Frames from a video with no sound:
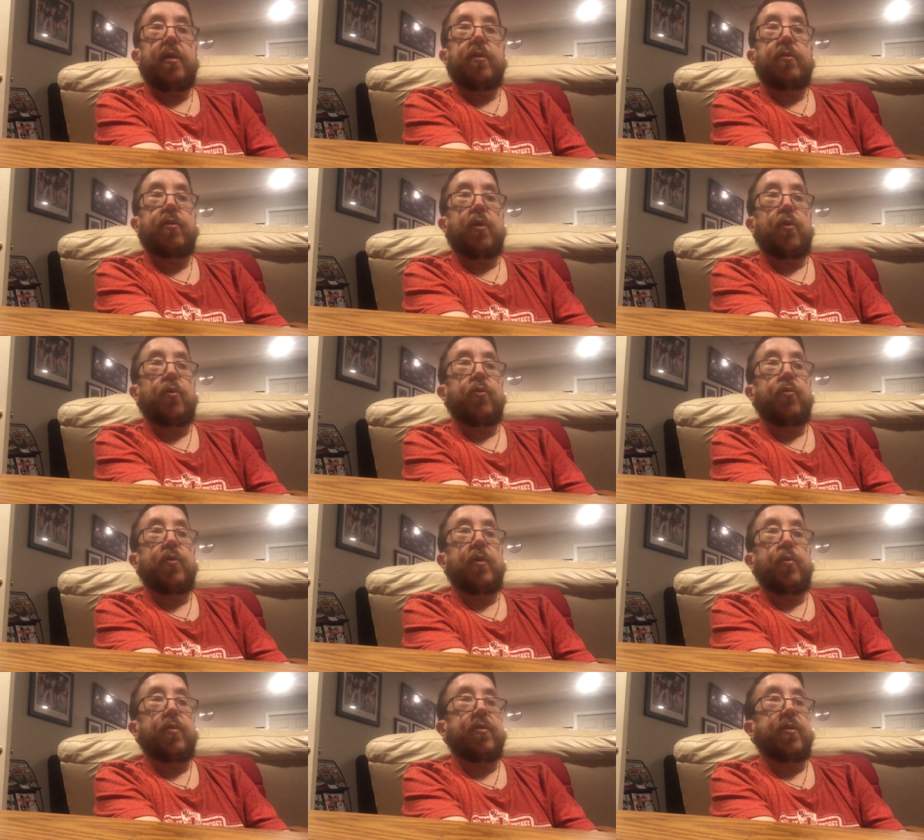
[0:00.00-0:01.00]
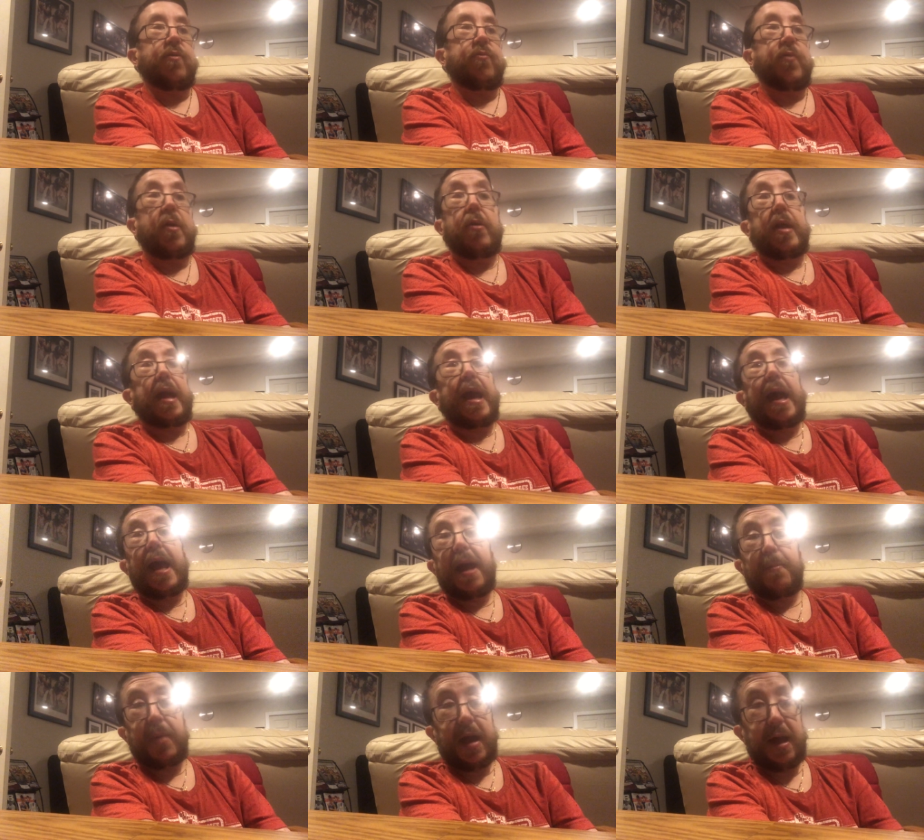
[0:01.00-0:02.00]
So there was this very
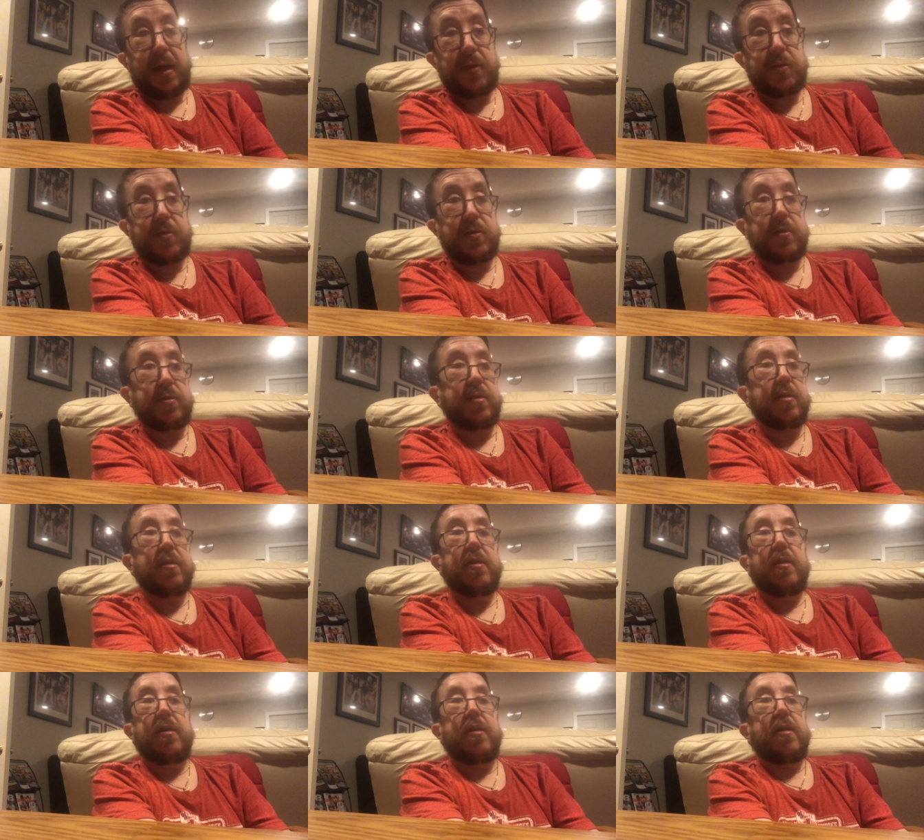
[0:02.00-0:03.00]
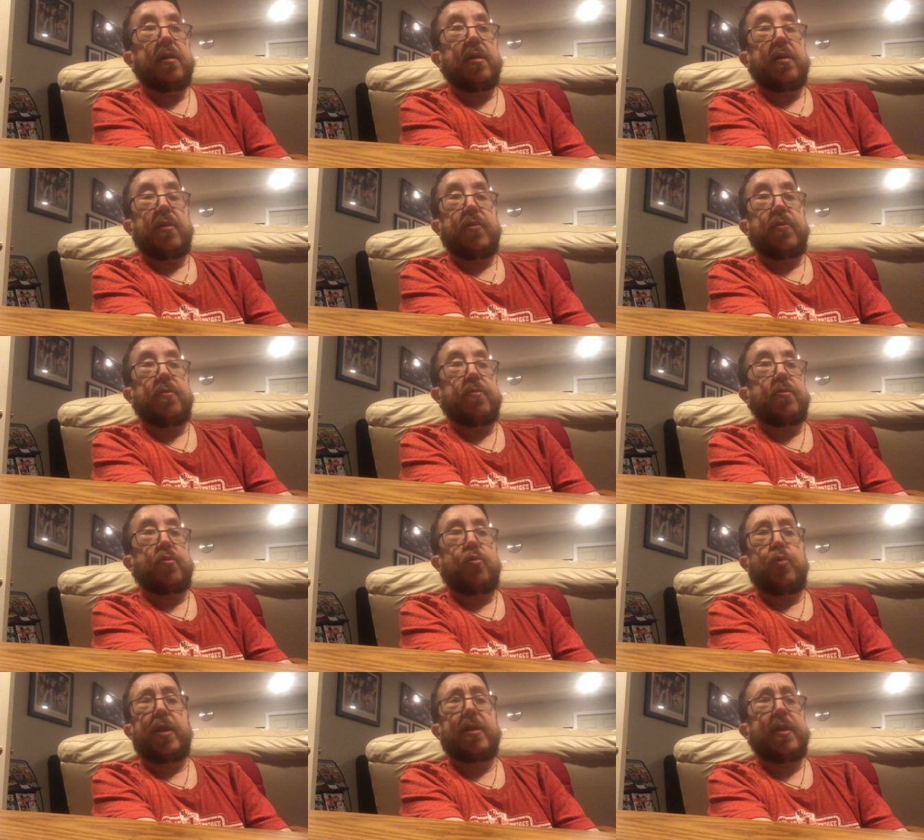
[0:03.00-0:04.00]
haphazard,
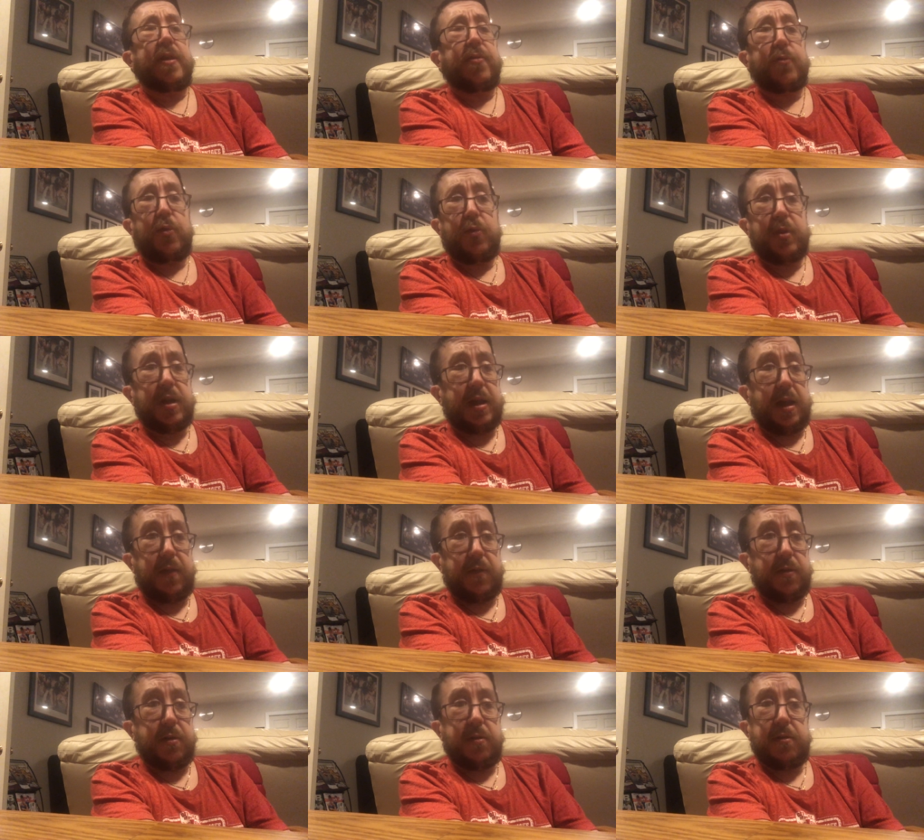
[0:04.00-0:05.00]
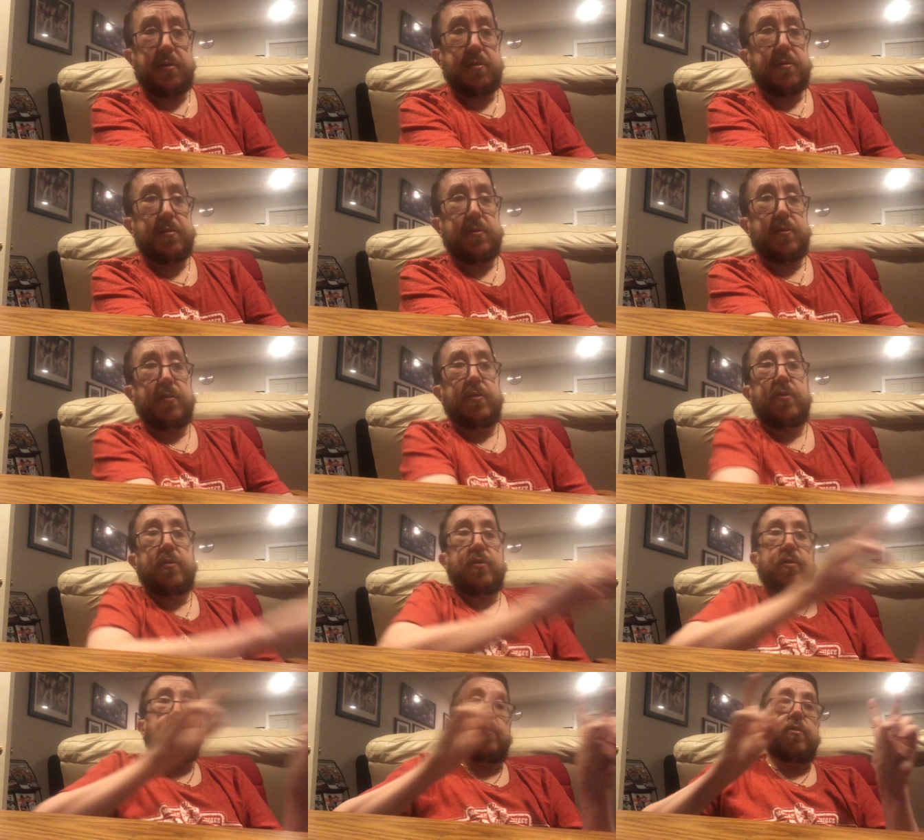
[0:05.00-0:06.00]
quickly thrown together
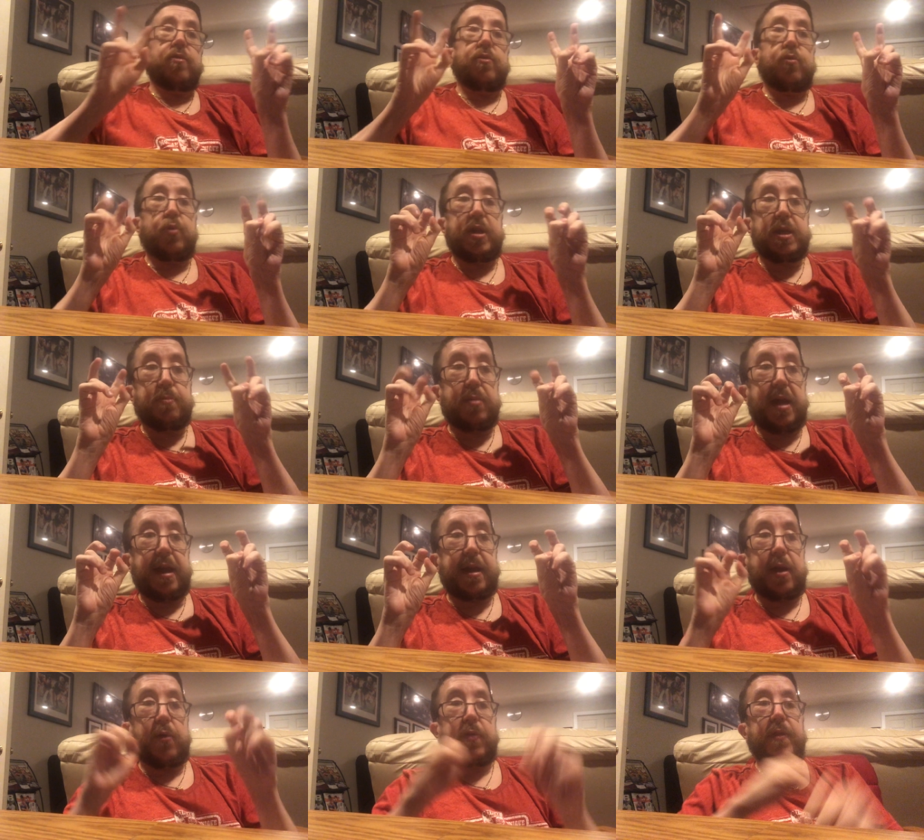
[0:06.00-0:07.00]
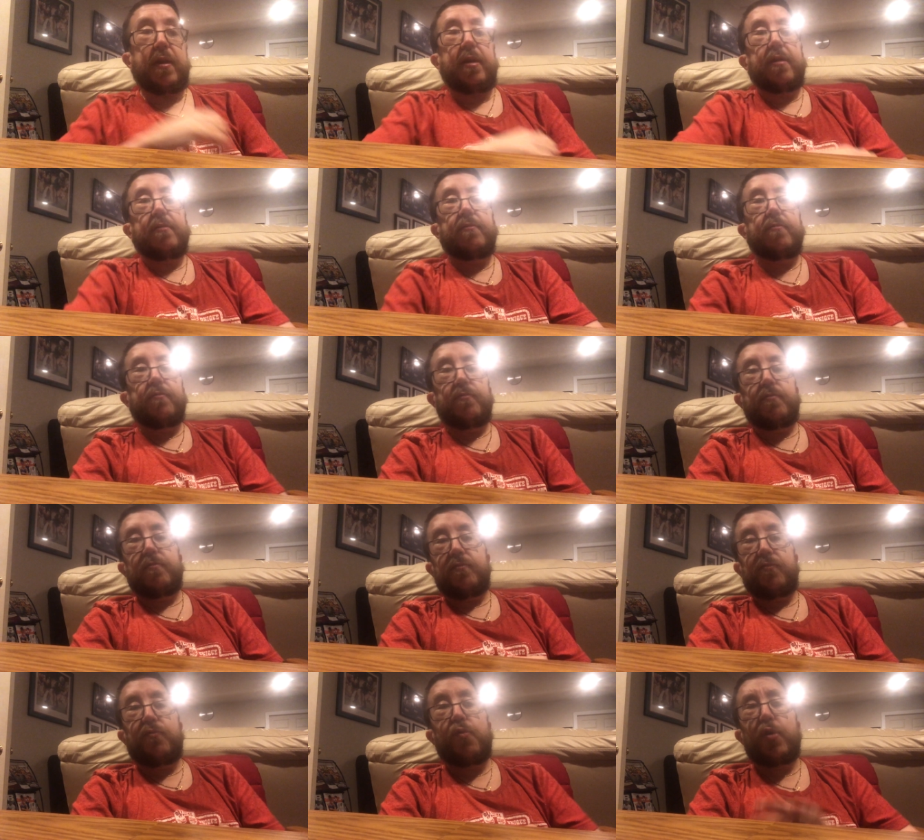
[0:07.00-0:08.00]
Twitch blackout thing.
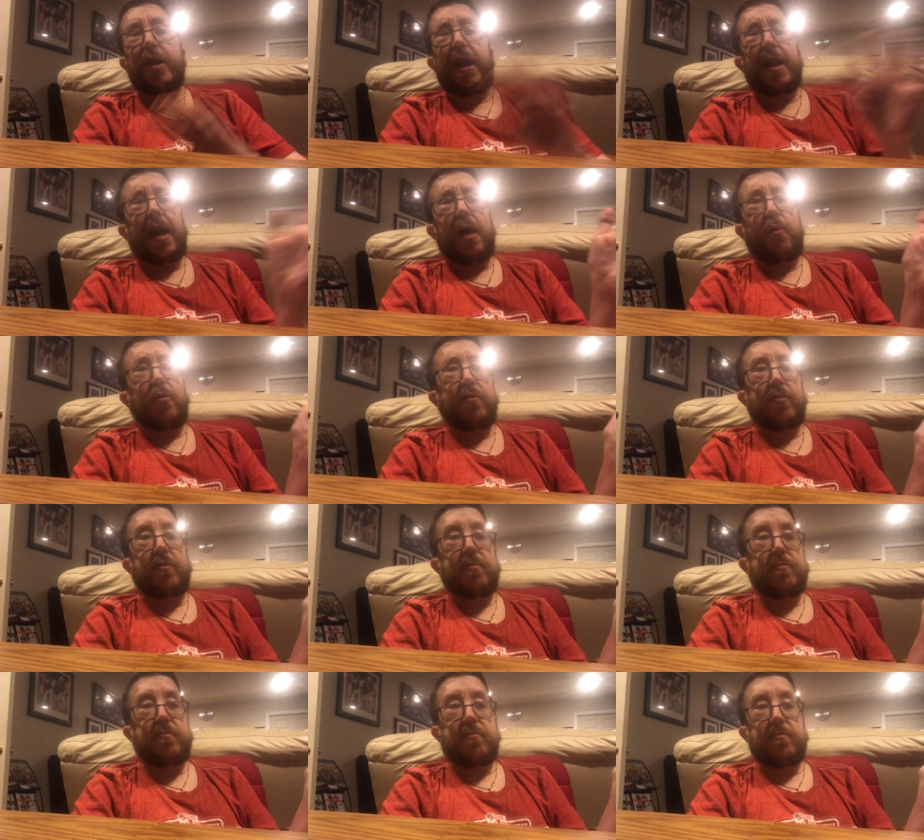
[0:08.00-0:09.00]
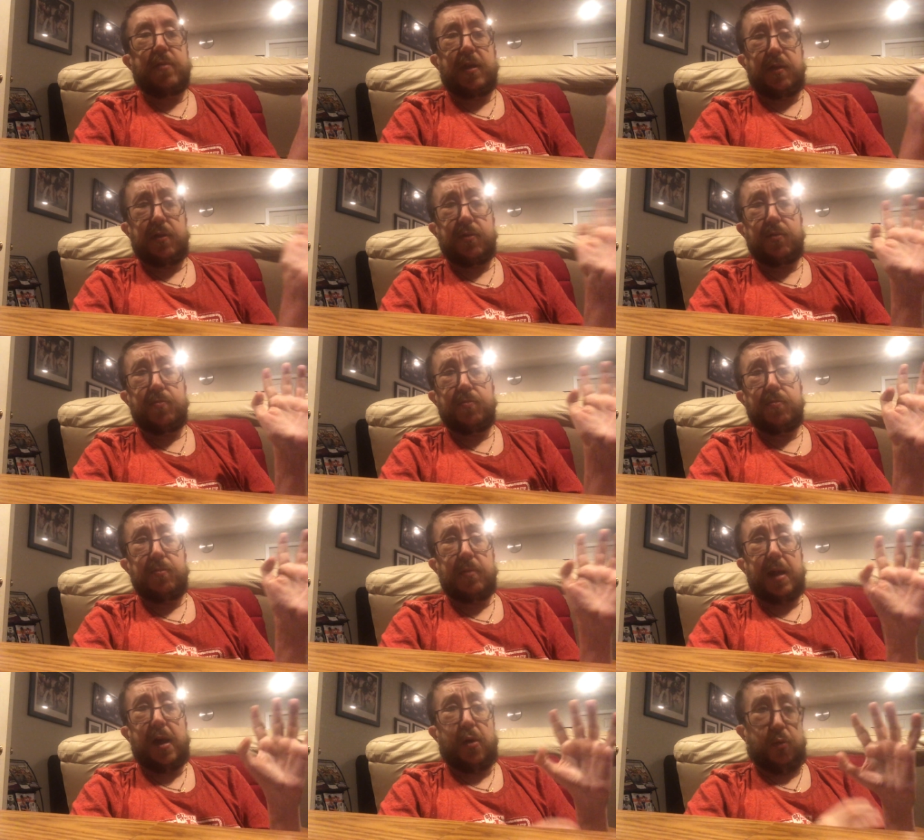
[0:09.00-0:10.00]
48 hours is
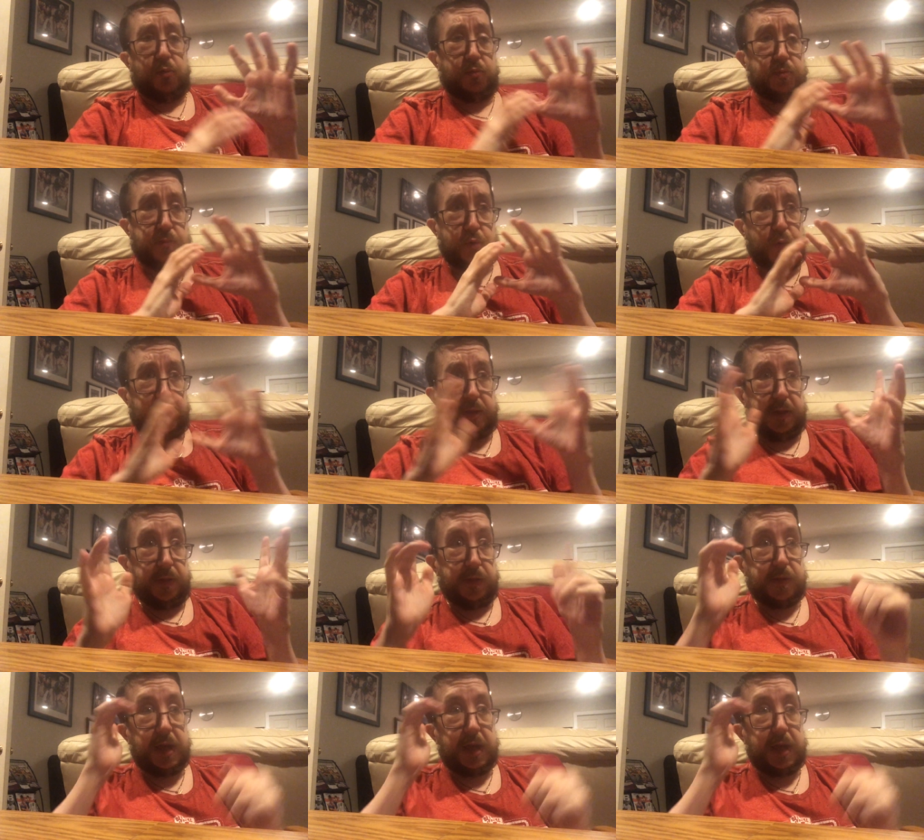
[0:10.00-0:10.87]
how quickly this